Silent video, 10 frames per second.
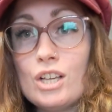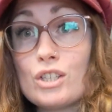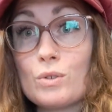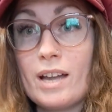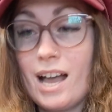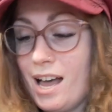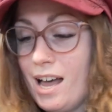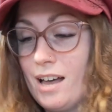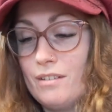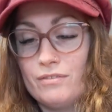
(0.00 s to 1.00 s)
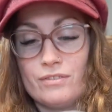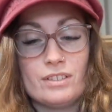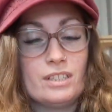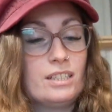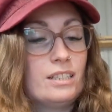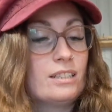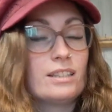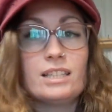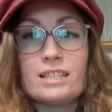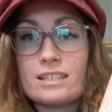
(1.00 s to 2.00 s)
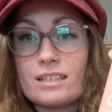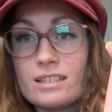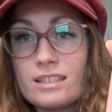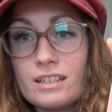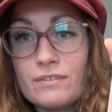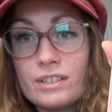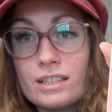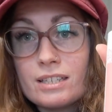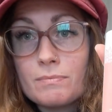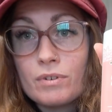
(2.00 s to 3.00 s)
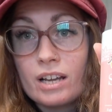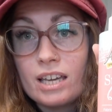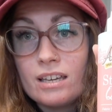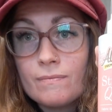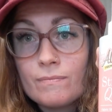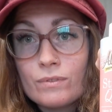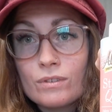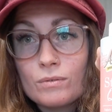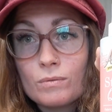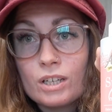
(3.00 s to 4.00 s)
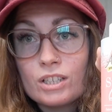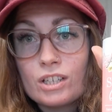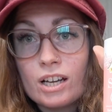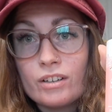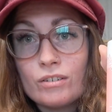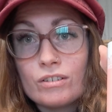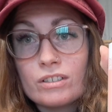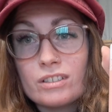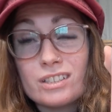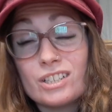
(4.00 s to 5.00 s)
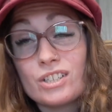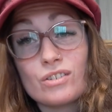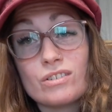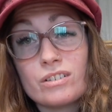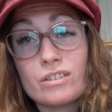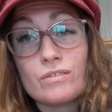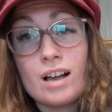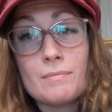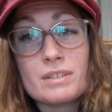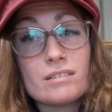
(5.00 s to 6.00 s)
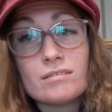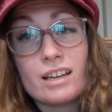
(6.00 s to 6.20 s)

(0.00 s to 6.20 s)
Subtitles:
So I have this Stiffen spray, which I just ordered through Amazon.